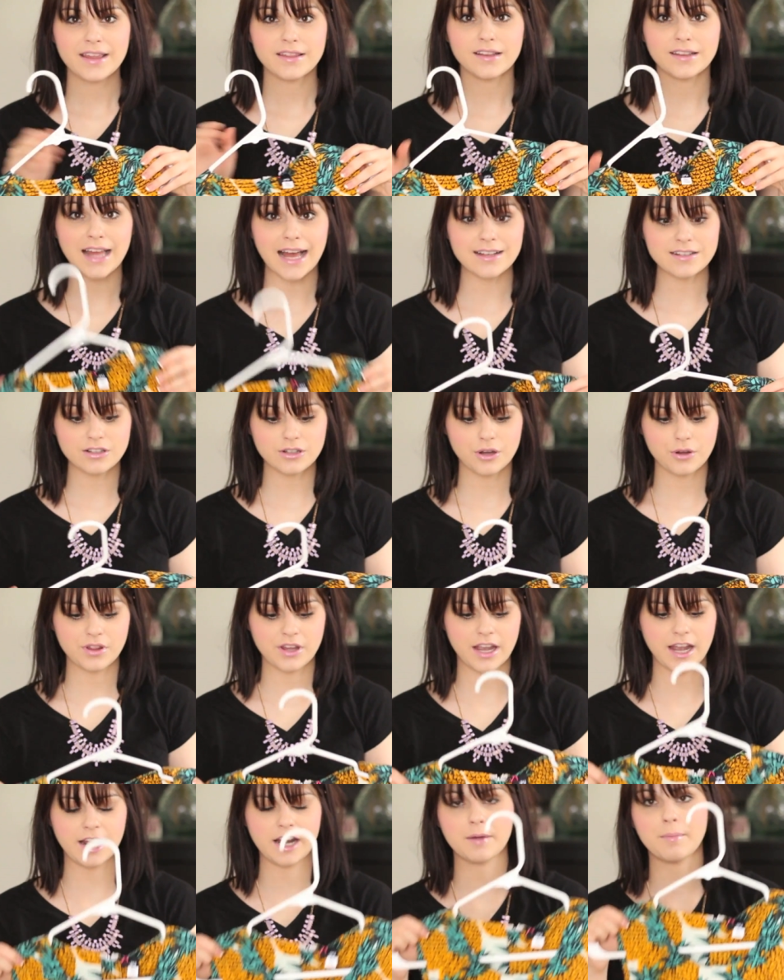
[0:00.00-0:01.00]
The last
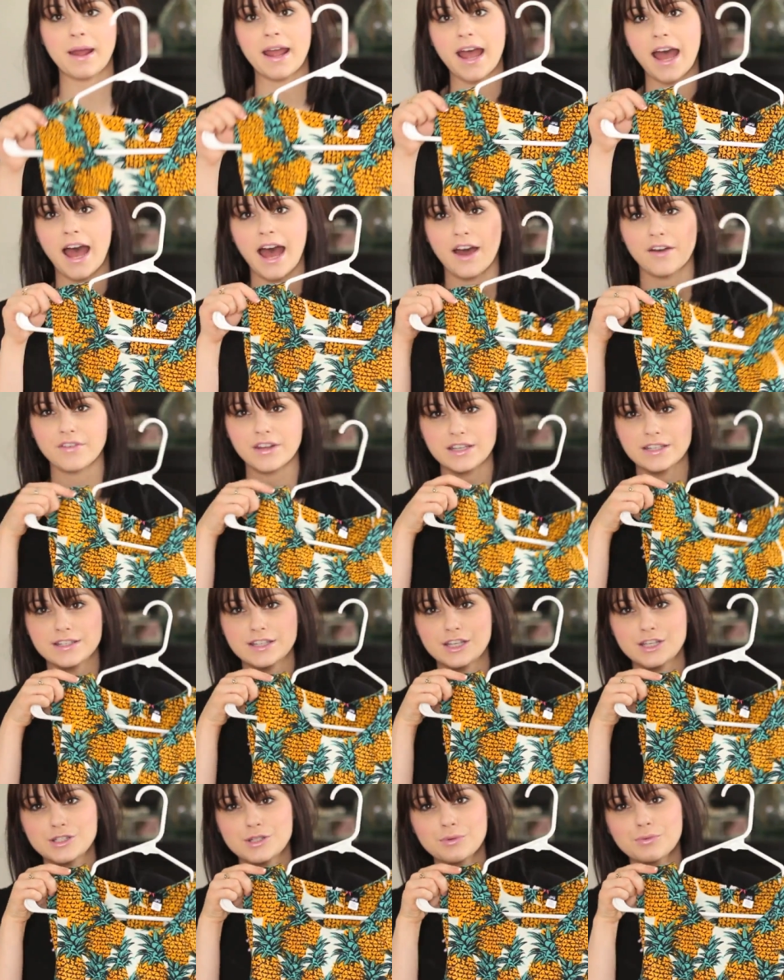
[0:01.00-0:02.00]
clothing item I have is
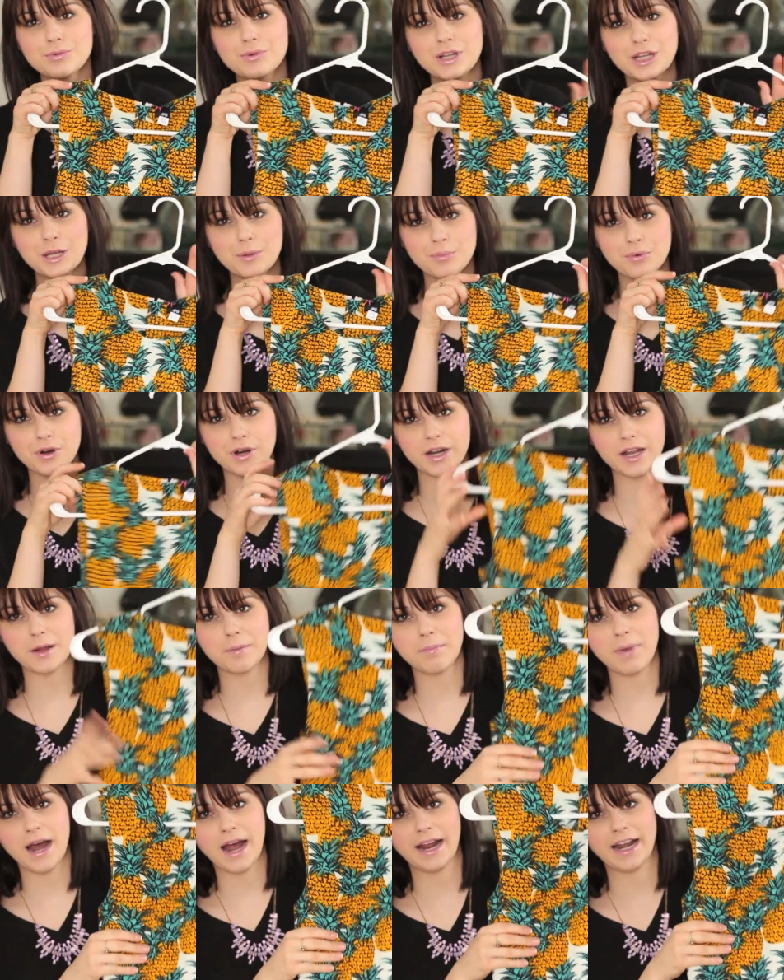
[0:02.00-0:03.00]
this really
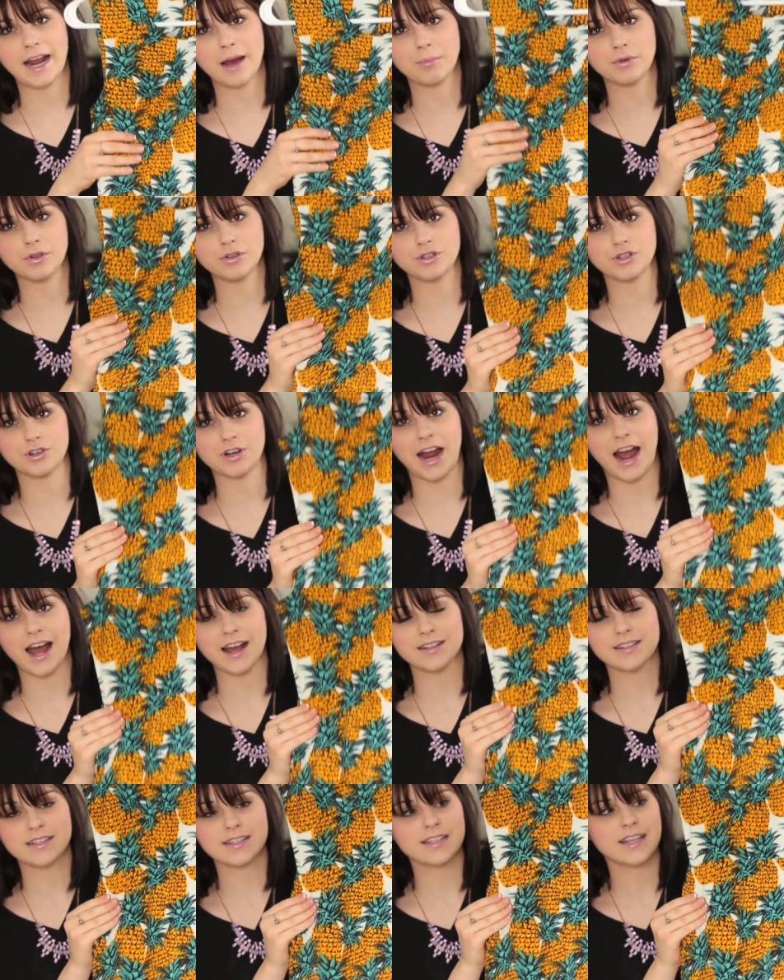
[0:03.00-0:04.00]
pretty pineapple
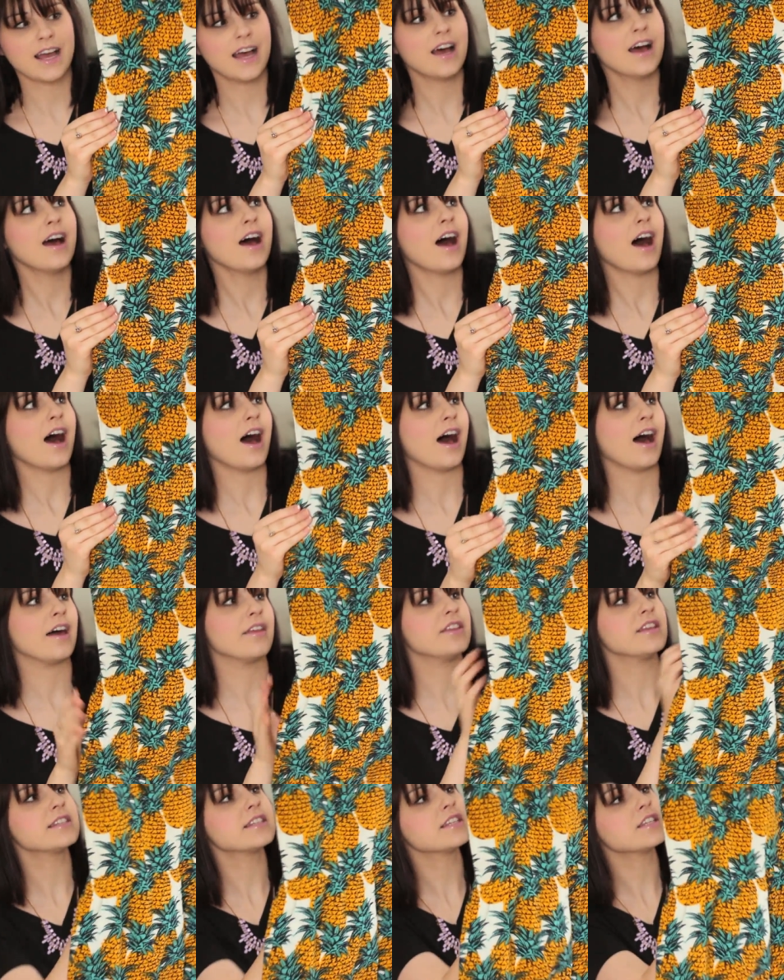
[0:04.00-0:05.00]
dress.
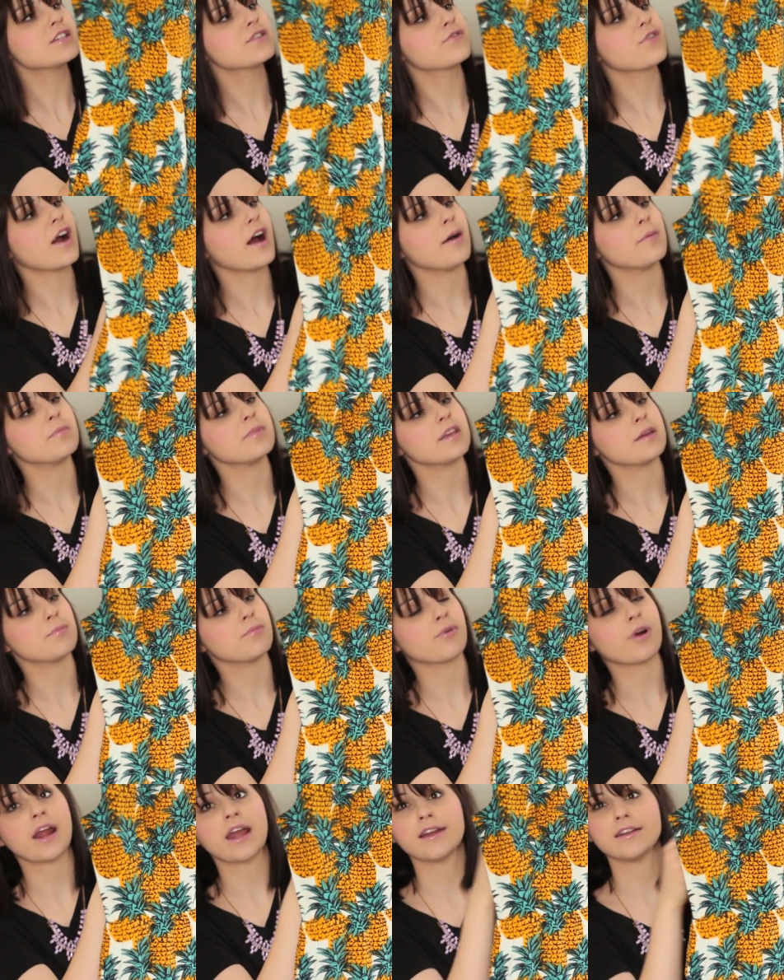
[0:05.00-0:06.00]
Uh, this is from the
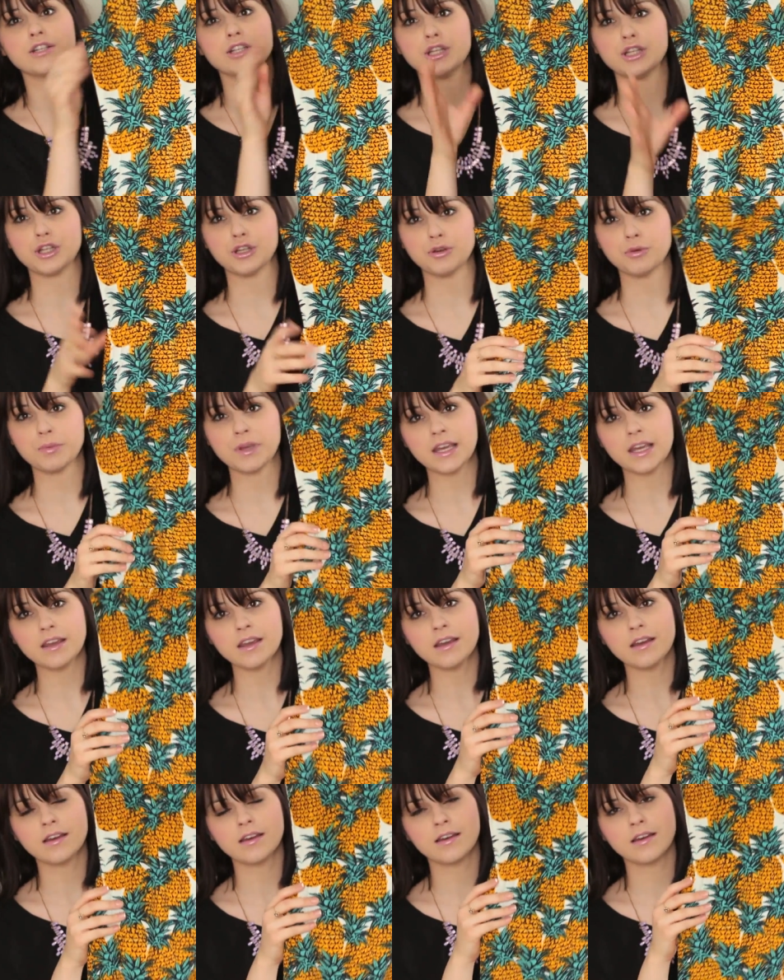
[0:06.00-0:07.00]
brand
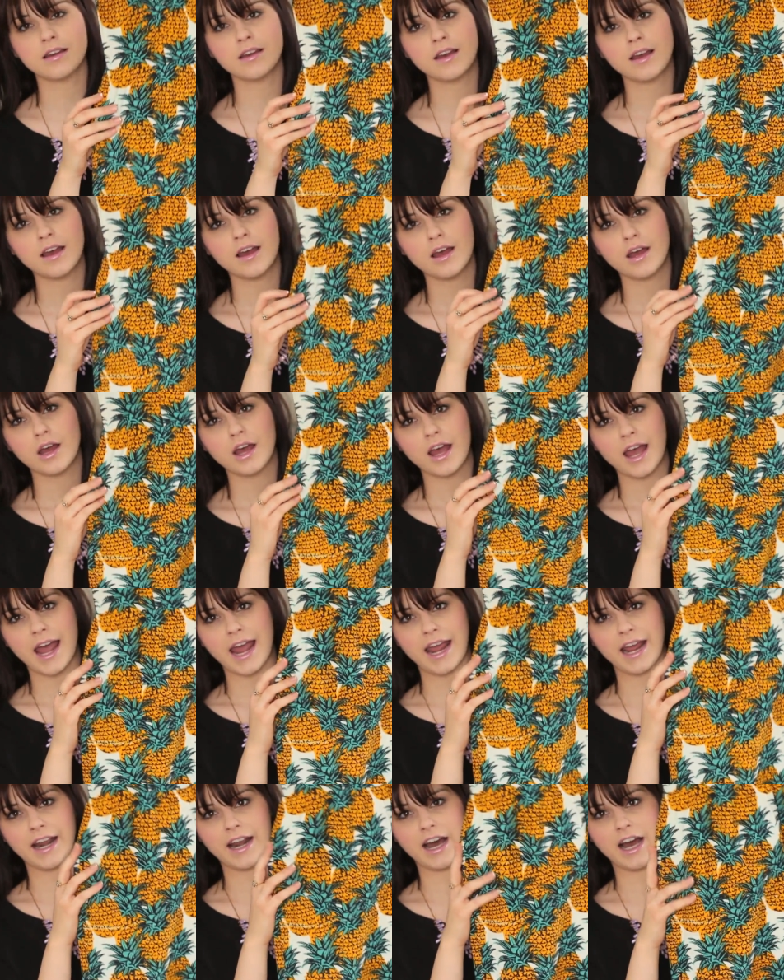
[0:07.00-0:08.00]
Yumi
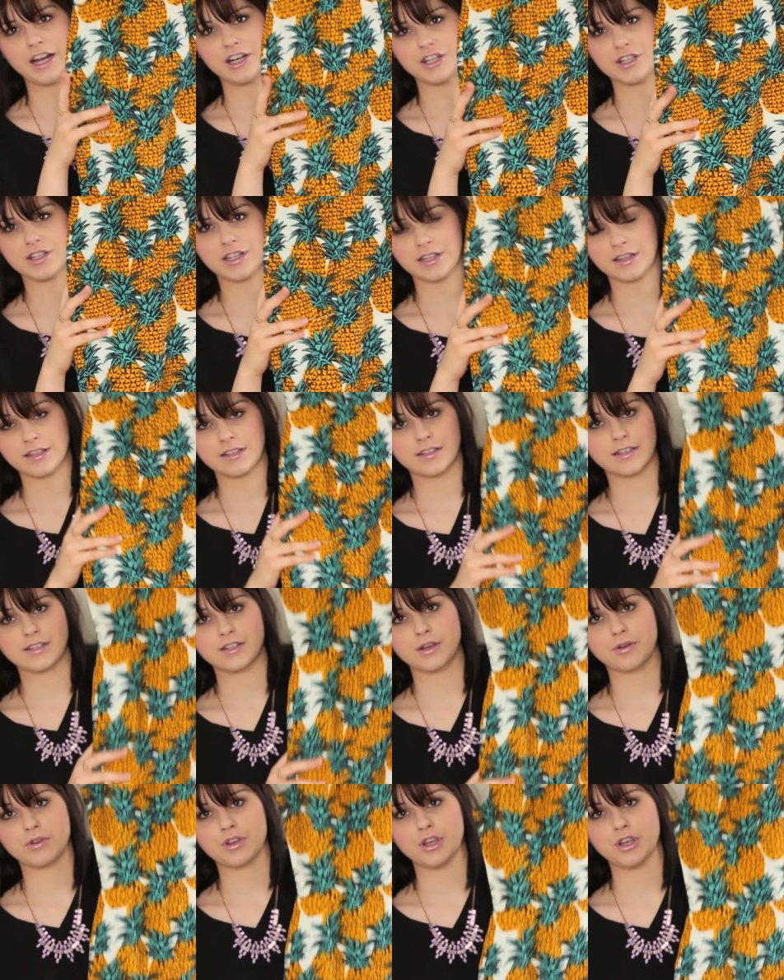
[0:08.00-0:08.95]
and I just think this is so